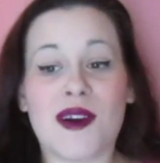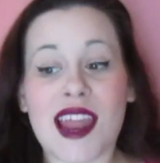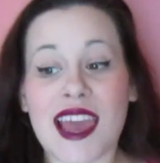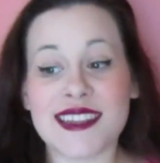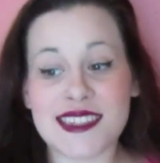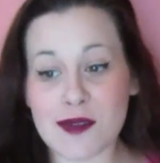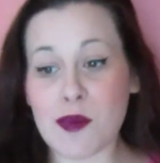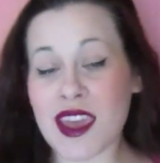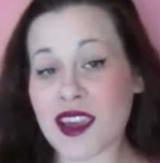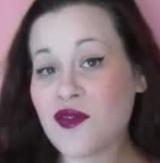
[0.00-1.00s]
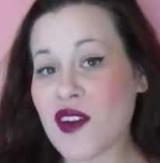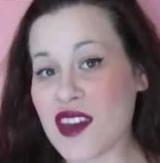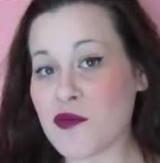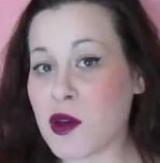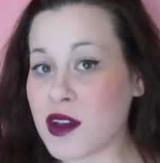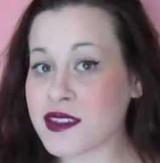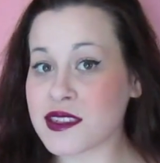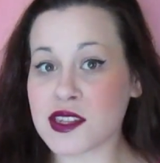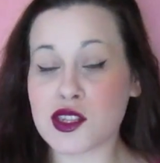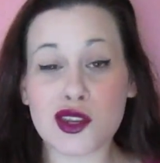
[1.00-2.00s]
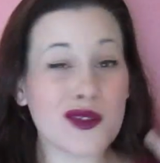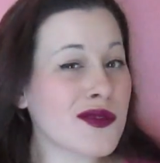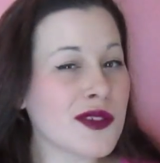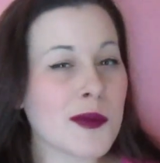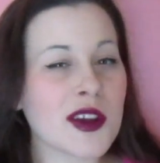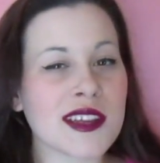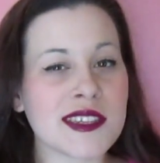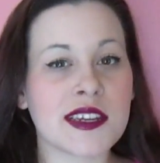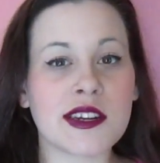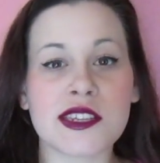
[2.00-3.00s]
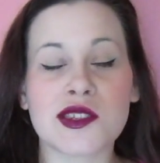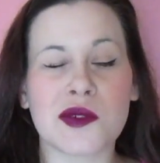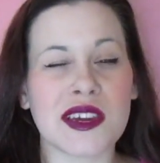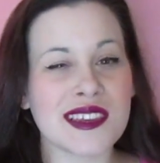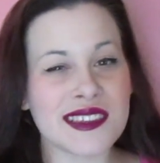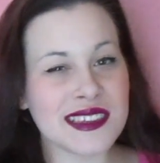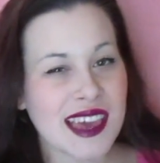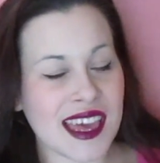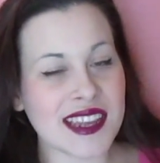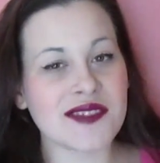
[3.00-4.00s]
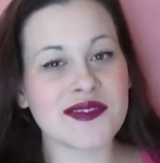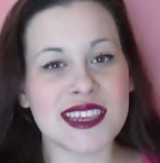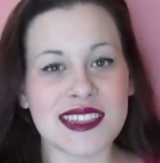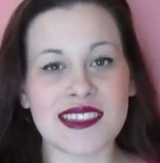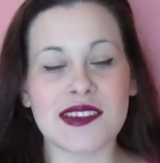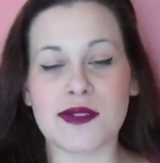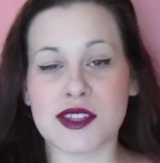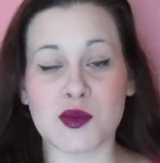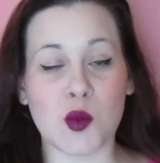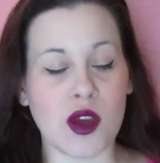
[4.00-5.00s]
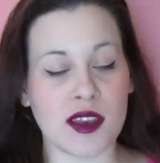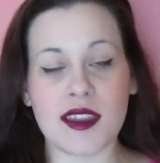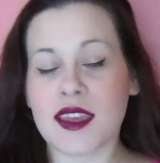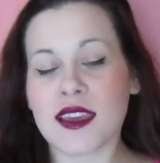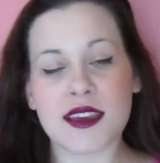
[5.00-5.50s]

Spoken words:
But I did pick 5 books. 2 of them are in a series, so I kind of said that they were just one.